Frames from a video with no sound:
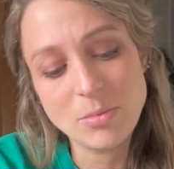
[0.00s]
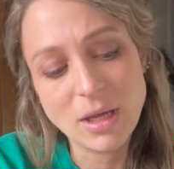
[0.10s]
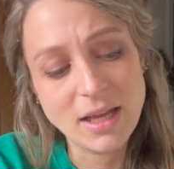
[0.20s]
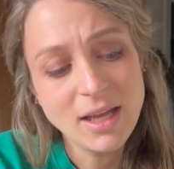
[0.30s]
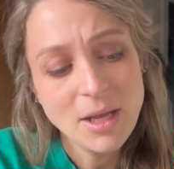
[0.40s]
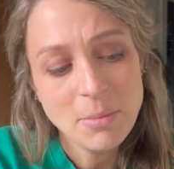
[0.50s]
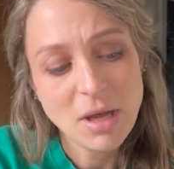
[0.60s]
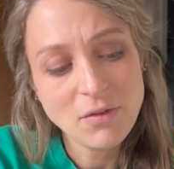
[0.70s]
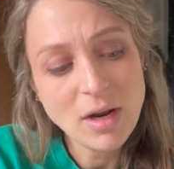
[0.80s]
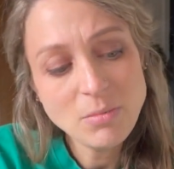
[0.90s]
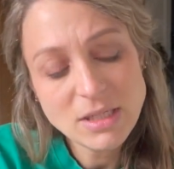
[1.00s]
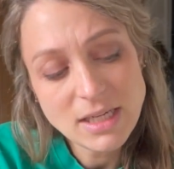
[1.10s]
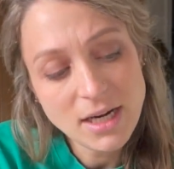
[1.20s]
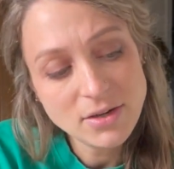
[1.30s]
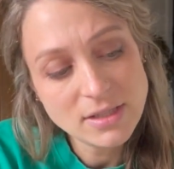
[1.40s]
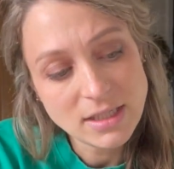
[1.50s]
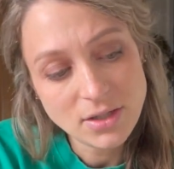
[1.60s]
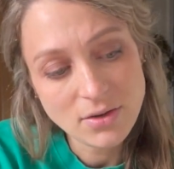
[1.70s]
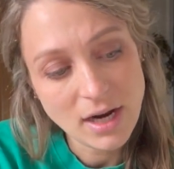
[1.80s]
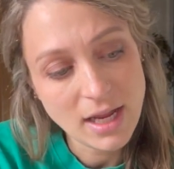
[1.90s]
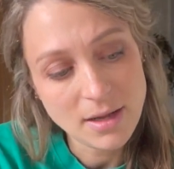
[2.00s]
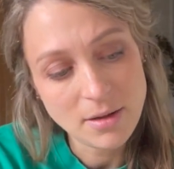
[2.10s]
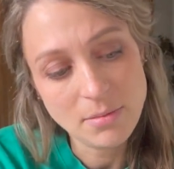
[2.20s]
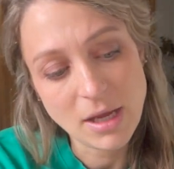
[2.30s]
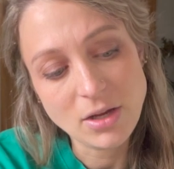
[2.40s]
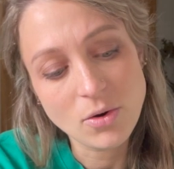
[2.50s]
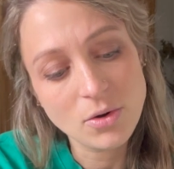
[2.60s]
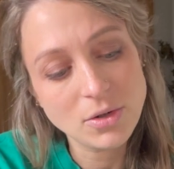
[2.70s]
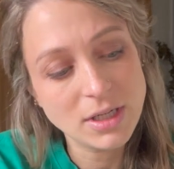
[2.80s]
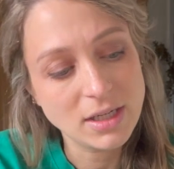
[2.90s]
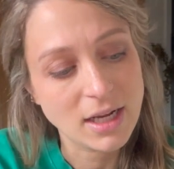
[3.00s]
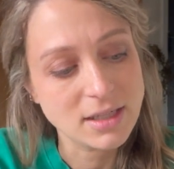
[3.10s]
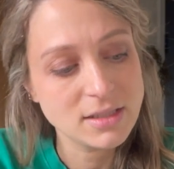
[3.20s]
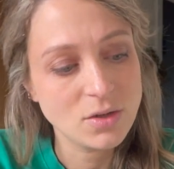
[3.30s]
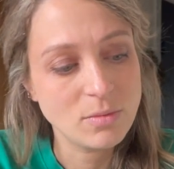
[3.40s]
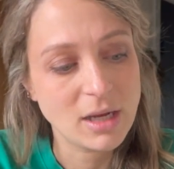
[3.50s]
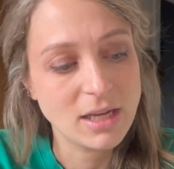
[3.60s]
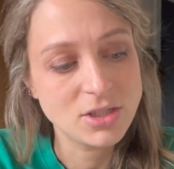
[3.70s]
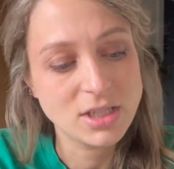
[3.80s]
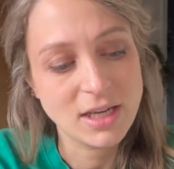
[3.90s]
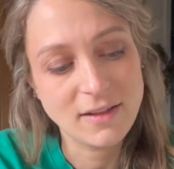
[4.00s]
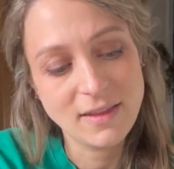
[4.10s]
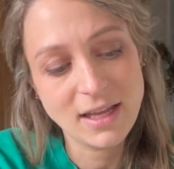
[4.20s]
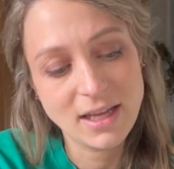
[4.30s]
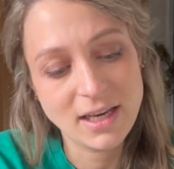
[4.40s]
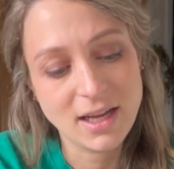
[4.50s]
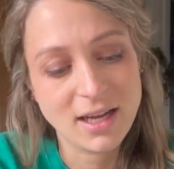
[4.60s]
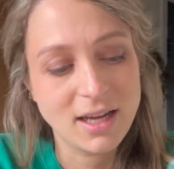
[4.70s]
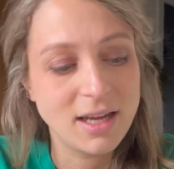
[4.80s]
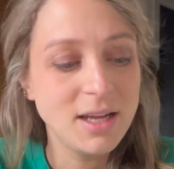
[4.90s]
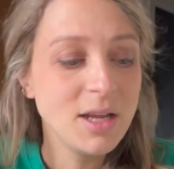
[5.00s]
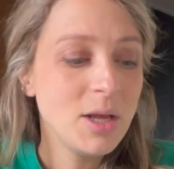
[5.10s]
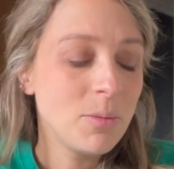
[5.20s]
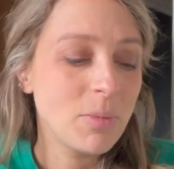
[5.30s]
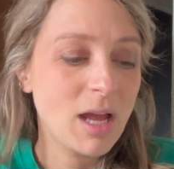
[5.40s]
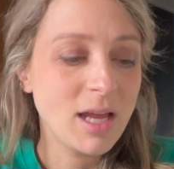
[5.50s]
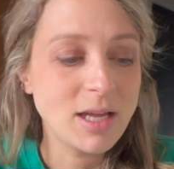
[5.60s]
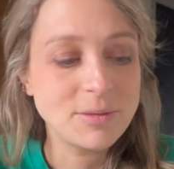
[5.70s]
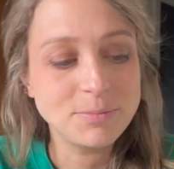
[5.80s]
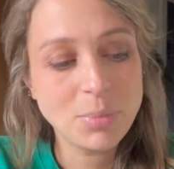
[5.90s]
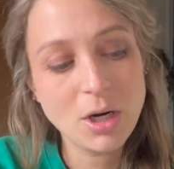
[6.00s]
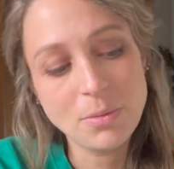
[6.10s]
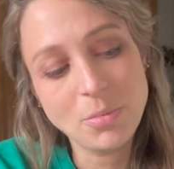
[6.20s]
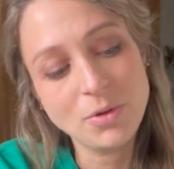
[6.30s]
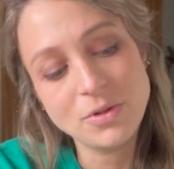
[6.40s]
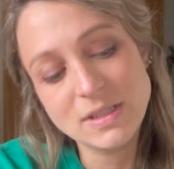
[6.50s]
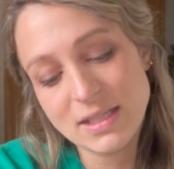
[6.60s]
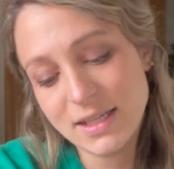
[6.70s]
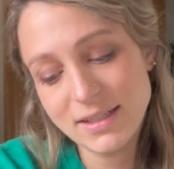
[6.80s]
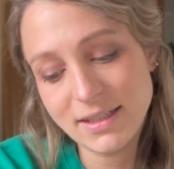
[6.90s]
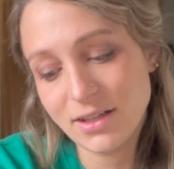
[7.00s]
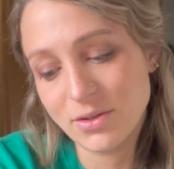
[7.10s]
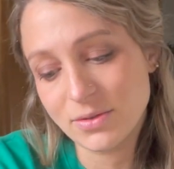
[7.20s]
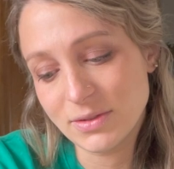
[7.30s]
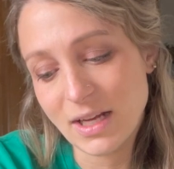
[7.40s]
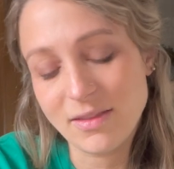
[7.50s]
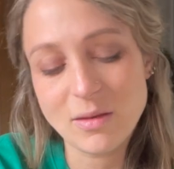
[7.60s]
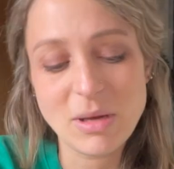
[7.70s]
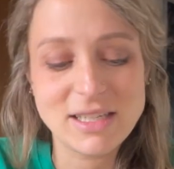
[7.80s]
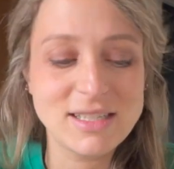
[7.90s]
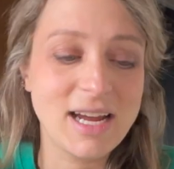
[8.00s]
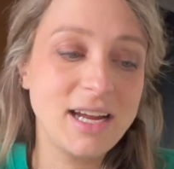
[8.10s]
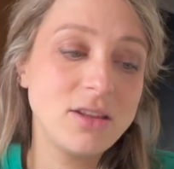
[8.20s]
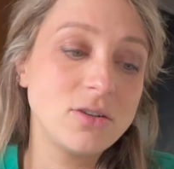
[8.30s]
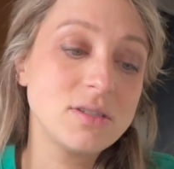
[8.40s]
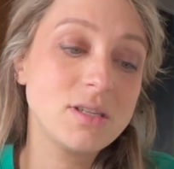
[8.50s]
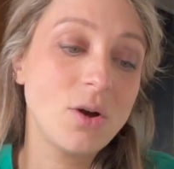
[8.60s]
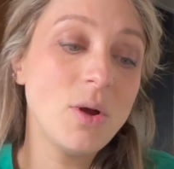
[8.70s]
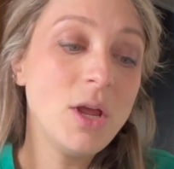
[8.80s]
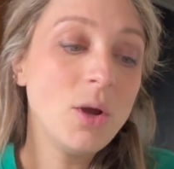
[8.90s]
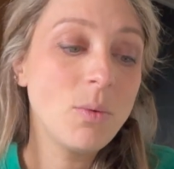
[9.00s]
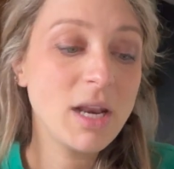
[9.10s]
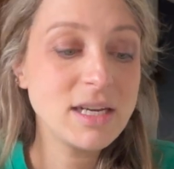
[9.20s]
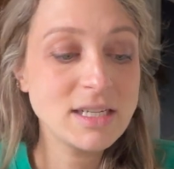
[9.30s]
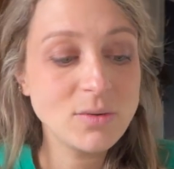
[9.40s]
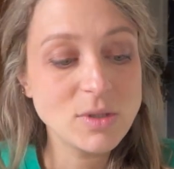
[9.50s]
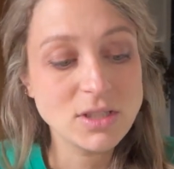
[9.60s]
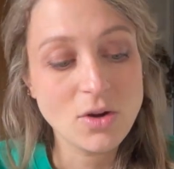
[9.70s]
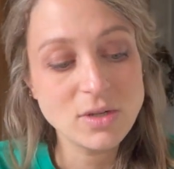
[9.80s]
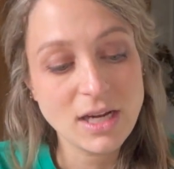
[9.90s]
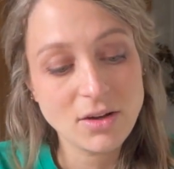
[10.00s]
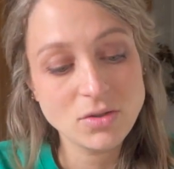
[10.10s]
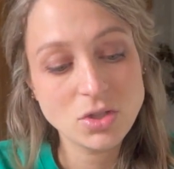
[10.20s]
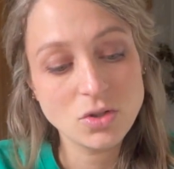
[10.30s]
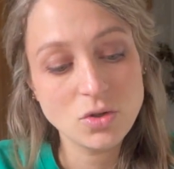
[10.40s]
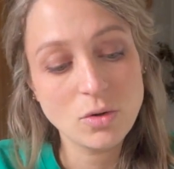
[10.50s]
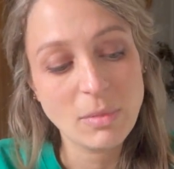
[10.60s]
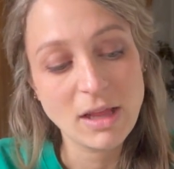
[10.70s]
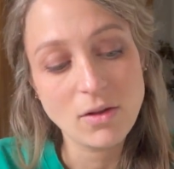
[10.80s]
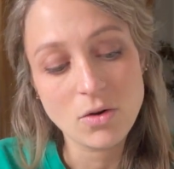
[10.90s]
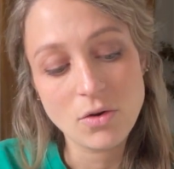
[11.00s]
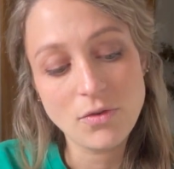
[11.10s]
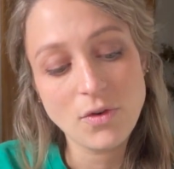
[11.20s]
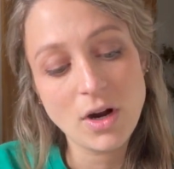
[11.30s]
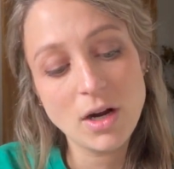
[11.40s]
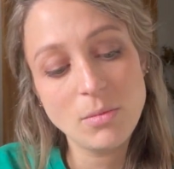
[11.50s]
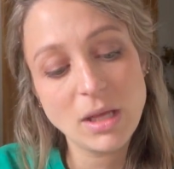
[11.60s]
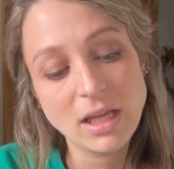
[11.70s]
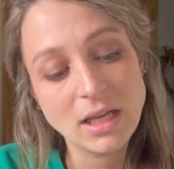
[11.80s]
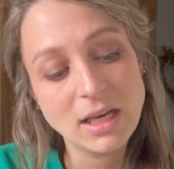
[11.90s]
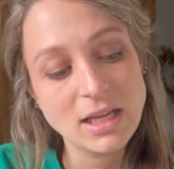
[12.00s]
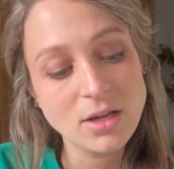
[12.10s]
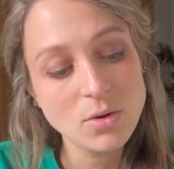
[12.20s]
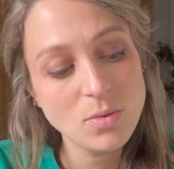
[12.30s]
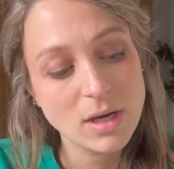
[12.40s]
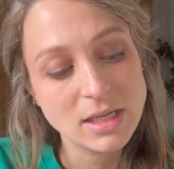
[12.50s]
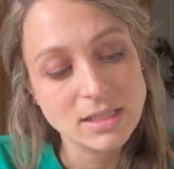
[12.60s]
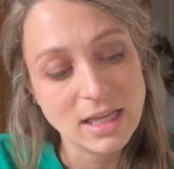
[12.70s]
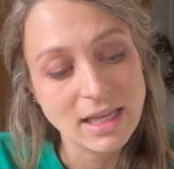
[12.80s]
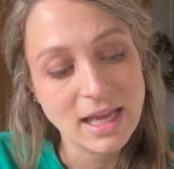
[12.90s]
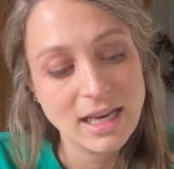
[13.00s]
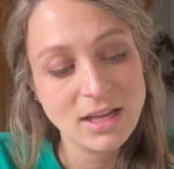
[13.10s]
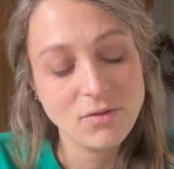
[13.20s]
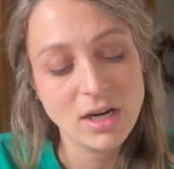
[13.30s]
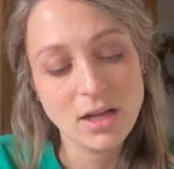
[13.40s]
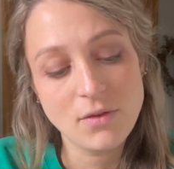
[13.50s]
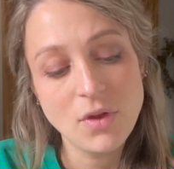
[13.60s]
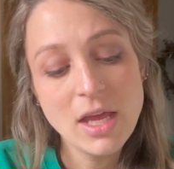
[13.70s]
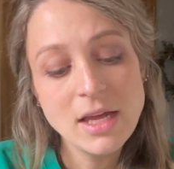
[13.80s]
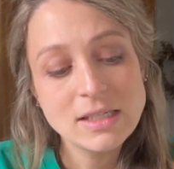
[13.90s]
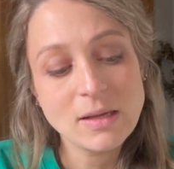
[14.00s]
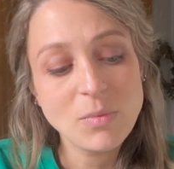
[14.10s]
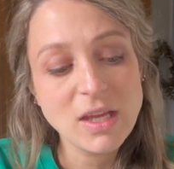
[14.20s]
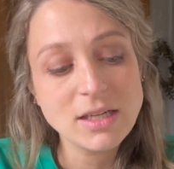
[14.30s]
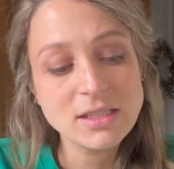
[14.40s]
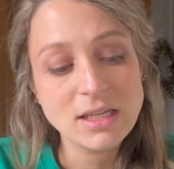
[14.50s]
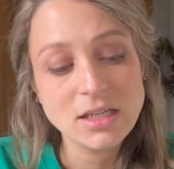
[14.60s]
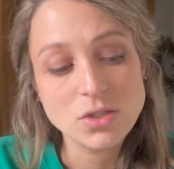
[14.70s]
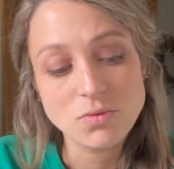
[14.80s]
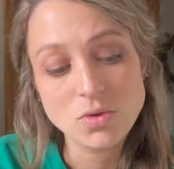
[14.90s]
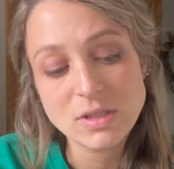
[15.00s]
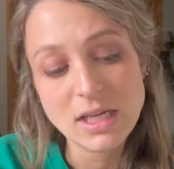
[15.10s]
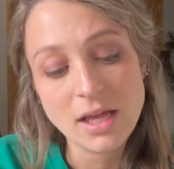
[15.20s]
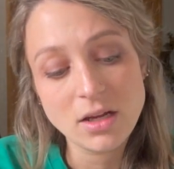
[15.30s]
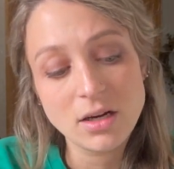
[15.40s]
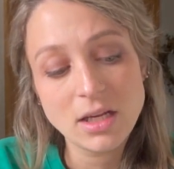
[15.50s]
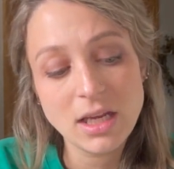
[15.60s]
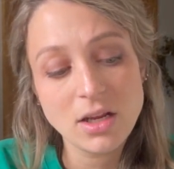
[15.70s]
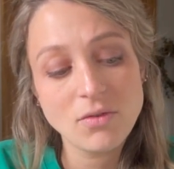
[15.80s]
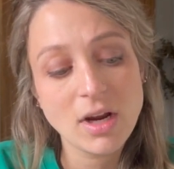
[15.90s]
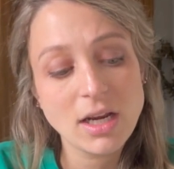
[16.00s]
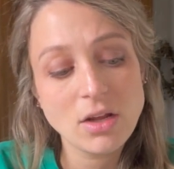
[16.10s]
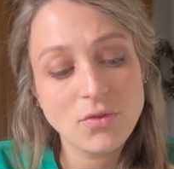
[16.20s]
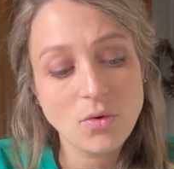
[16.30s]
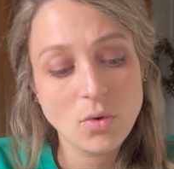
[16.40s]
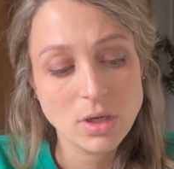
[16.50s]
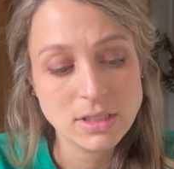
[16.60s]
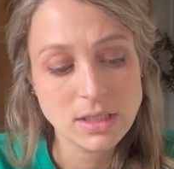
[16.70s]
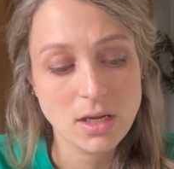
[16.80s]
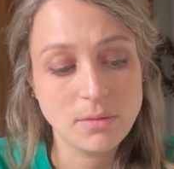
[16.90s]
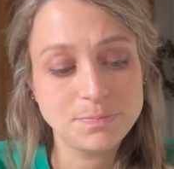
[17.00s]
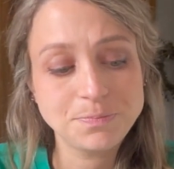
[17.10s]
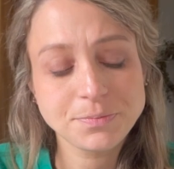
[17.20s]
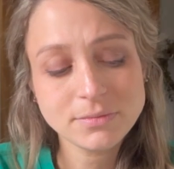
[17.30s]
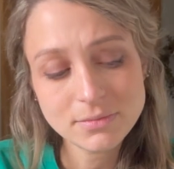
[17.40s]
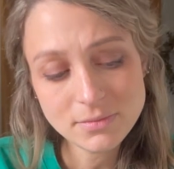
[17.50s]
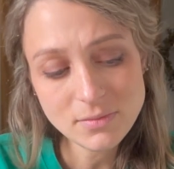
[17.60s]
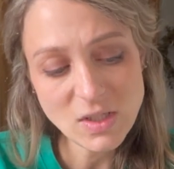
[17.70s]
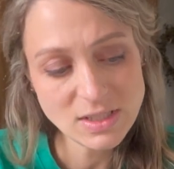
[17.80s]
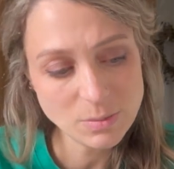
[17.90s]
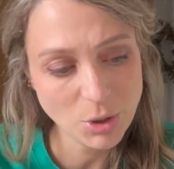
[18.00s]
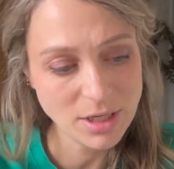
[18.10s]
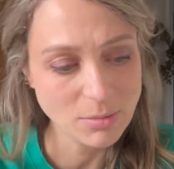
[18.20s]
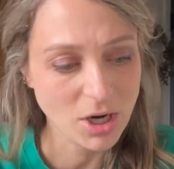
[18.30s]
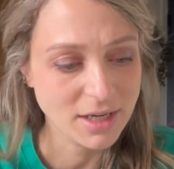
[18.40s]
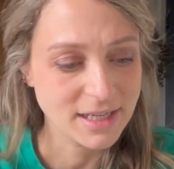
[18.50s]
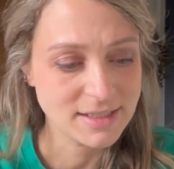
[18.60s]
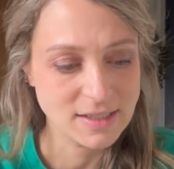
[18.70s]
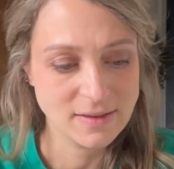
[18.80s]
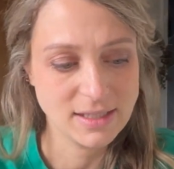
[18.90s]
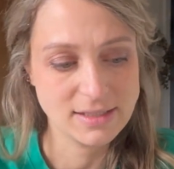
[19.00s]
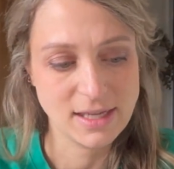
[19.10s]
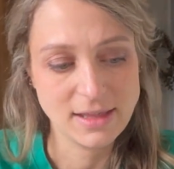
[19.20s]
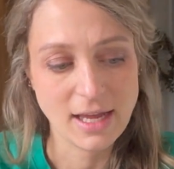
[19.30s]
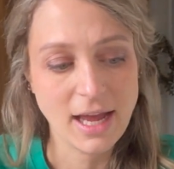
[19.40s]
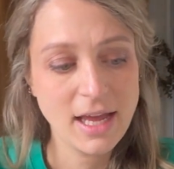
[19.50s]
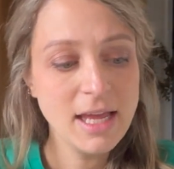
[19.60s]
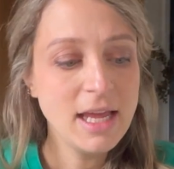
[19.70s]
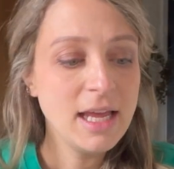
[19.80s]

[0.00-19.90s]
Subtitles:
But my red potatoes did great, my gold not so much, and then my purples, you know, not the best either. So what I did was go down to my local farm, and he was getting rid of some things in his root cellar, getting ready for some spring markets and things like that.